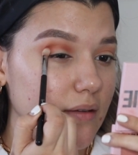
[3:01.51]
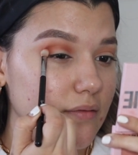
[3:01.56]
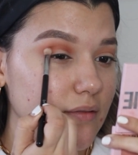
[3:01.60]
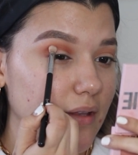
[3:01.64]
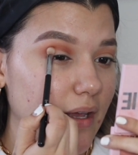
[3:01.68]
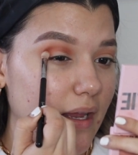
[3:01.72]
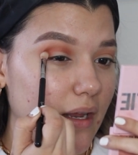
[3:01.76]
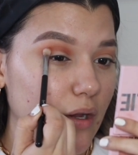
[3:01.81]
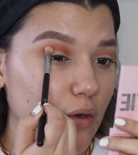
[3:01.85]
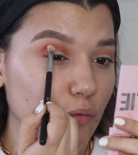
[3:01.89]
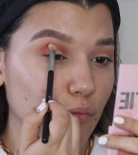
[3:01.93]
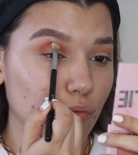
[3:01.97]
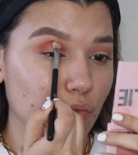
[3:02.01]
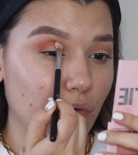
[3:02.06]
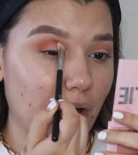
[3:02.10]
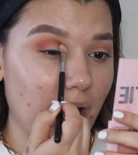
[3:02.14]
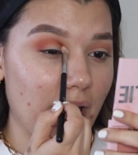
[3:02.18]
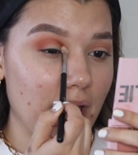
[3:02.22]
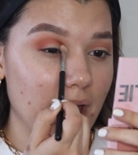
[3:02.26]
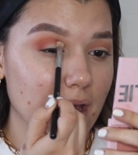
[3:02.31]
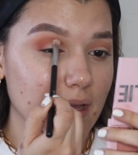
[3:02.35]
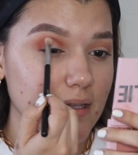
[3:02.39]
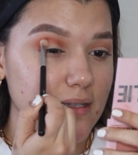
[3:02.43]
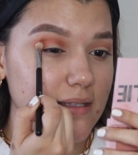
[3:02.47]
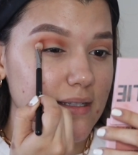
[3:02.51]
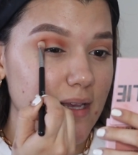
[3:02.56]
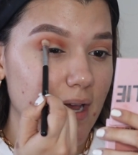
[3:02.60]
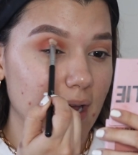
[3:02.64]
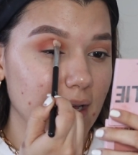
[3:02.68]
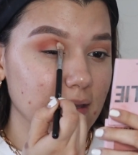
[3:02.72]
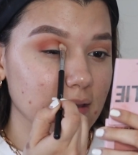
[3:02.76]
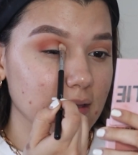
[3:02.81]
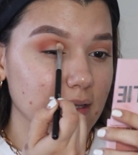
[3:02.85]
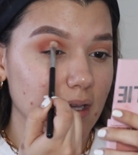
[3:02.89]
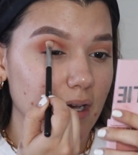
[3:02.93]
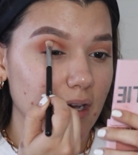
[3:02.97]
of like reds,
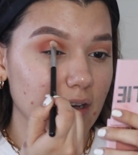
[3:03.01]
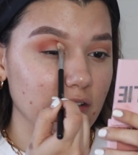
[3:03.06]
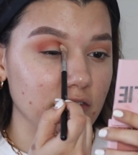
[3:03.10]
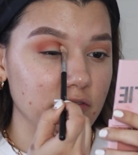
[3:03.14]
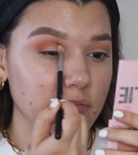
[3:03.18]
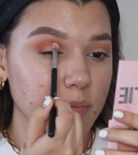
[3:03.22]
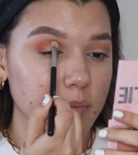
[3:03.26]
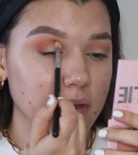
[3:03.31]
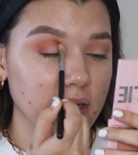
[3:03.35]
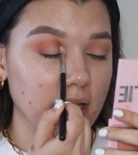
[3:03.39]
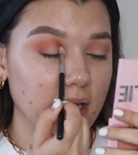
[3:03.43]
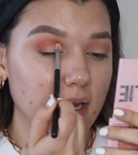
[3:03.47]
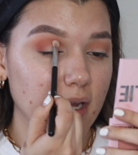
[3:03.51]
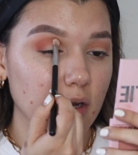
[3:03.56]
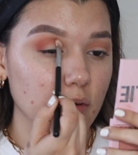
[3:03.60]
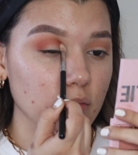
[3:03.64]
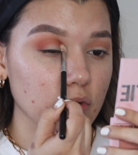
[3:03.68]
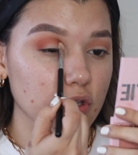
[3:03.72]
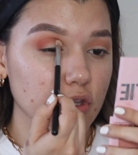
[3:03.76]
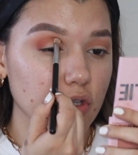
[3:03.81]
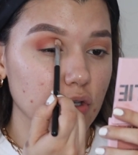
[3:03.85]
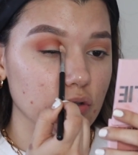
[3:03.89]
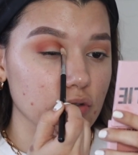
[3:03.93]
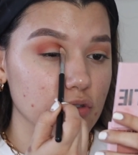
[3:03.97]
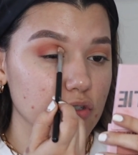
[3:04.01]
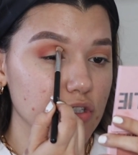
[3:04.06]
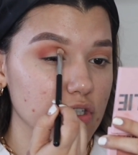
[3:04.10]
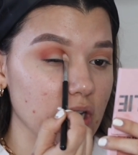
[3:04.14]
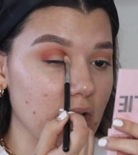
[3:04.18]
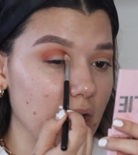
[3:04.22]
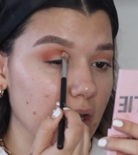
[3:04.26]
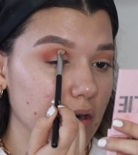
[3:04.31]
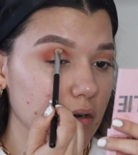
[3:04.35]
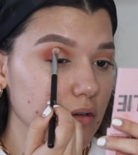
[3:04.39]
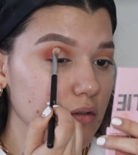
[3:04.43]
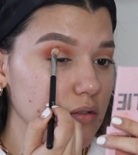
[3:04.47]
I love playing with those
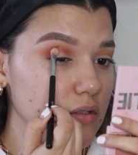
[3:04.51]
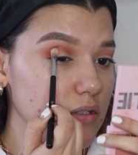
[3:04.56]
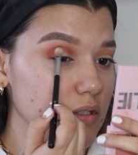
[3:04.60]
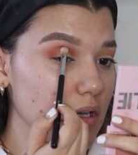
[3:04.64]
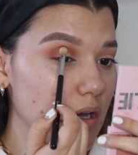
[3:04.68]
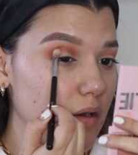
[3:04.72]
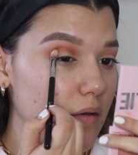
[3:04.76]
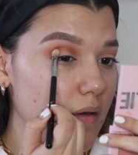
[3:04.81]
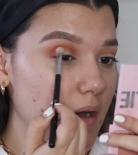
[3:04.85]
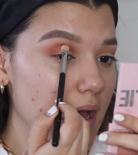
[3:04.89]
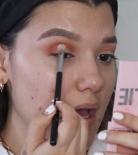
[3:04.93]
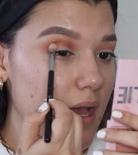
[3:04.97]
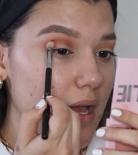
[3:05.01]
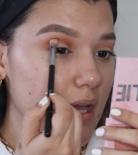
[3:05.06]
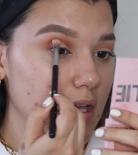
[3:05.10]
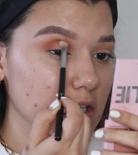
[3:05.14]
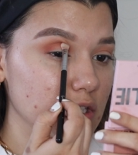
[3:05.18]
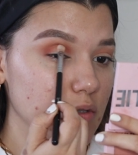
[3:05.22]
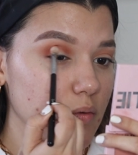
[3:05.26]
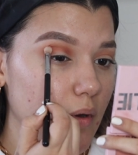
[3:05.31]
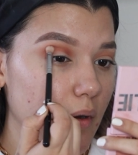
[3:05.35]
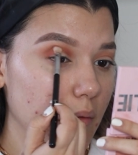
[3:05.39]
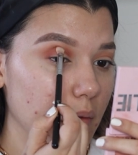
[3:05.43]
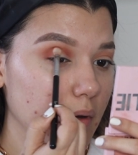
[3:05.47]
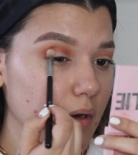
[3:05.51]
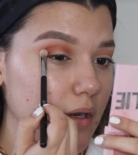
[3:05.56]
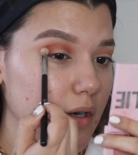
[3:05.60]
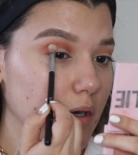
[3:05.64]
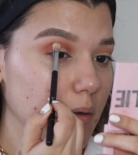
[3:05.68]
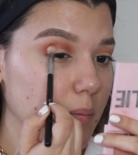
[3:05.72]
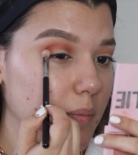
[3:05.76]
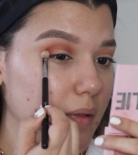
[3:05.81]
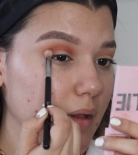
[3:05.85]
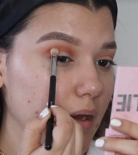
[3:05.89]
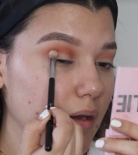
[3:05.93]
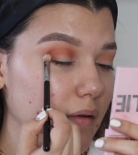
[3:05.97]
shadows. So that's why I wanted
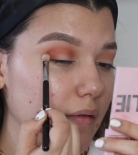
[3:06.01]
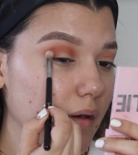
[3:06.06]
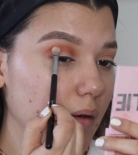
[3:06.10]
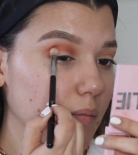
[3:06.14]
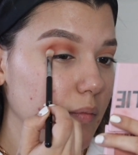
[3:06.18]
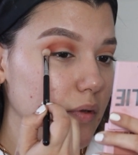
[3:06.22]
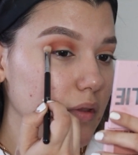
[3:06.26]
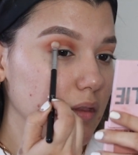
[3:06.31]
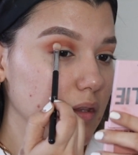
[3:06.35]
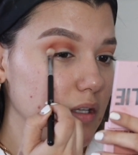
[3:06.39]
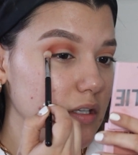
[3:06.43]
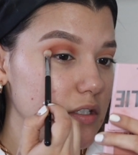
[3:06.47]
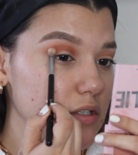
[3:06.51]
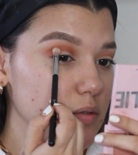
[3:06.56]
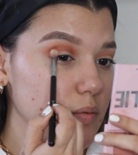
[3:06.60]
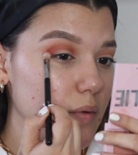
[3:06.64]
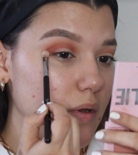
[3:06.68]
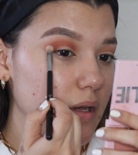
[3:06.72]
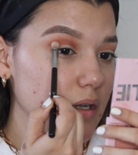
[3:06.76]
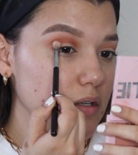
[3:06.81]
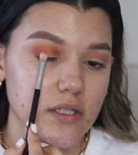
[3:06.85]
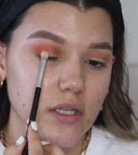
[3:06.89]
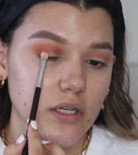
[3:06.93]
to play around with this one.